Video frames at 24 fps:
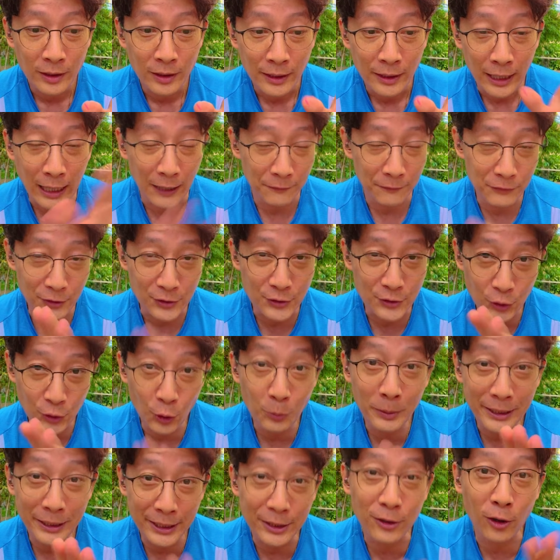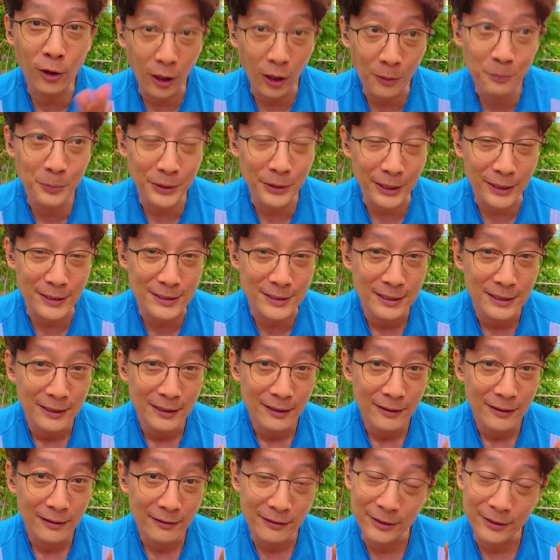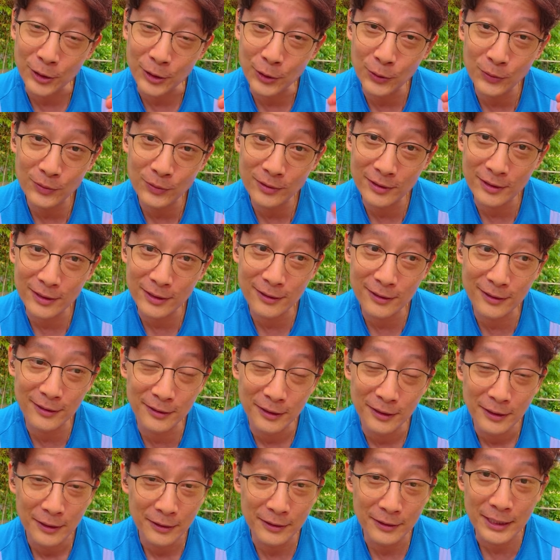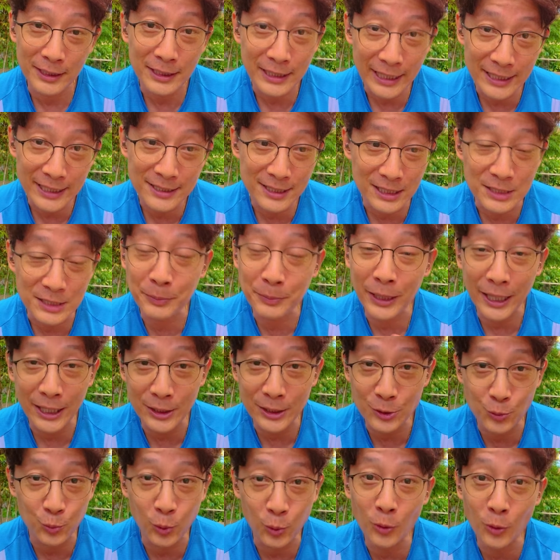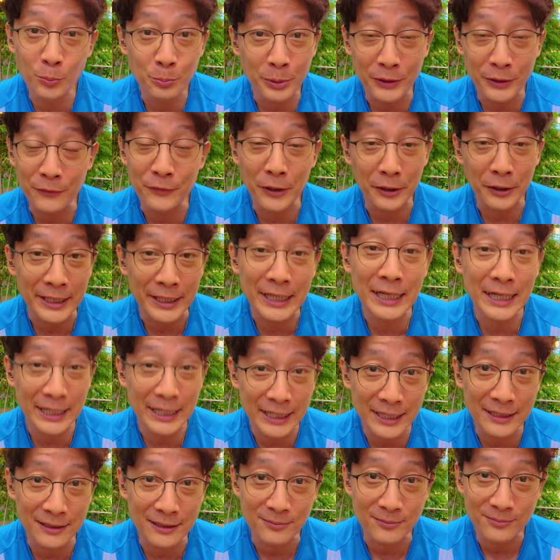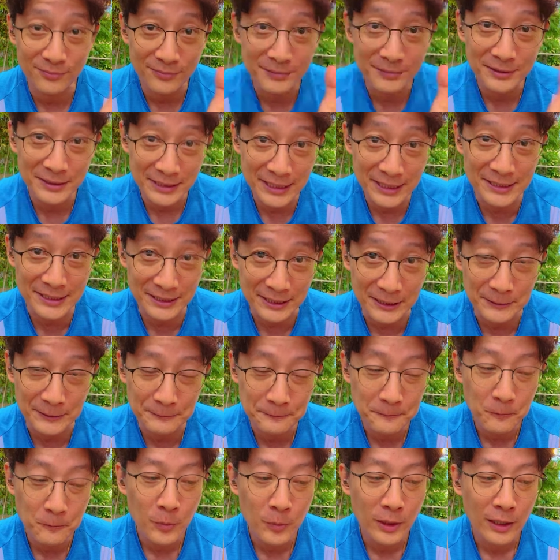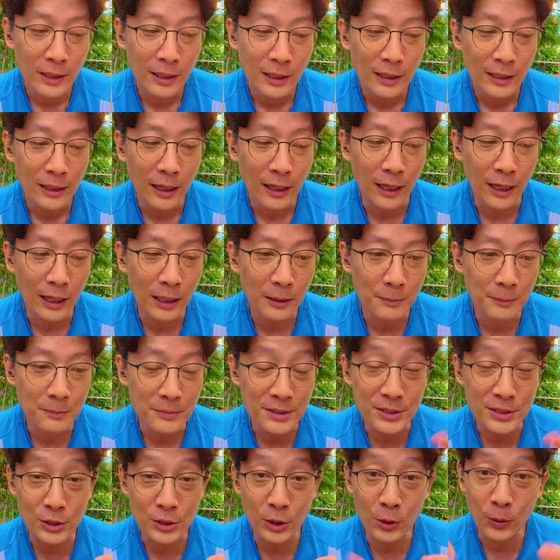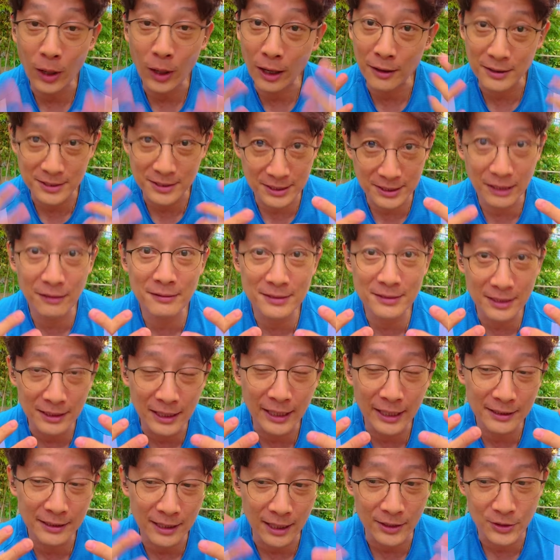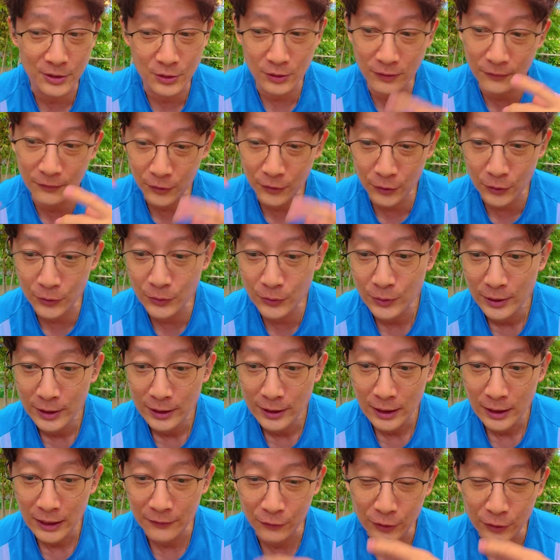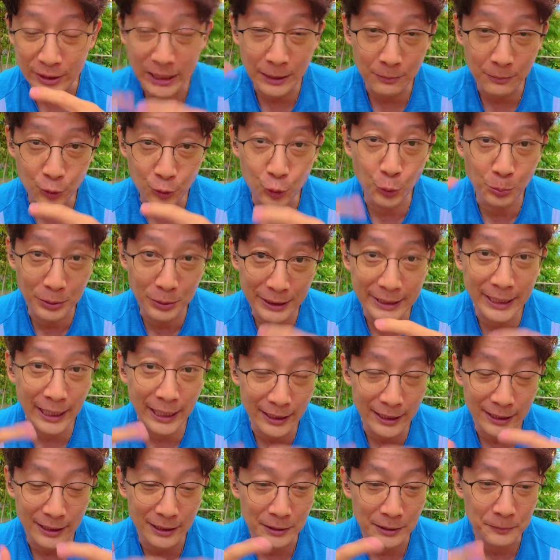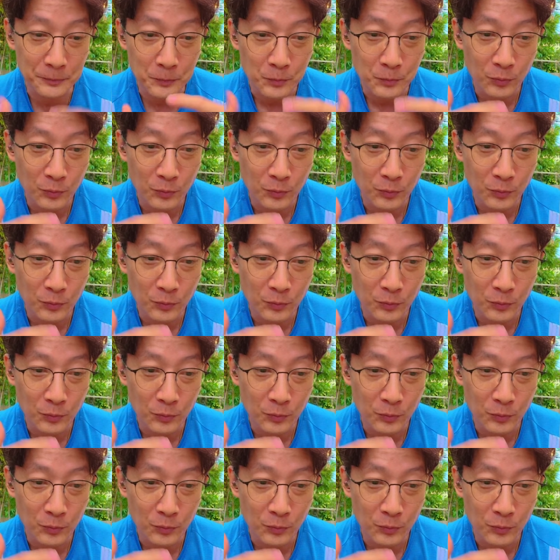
after so many copies, you know, the latest page won't be very clear, isn't it? So our cells are like that. So if you keep duplicating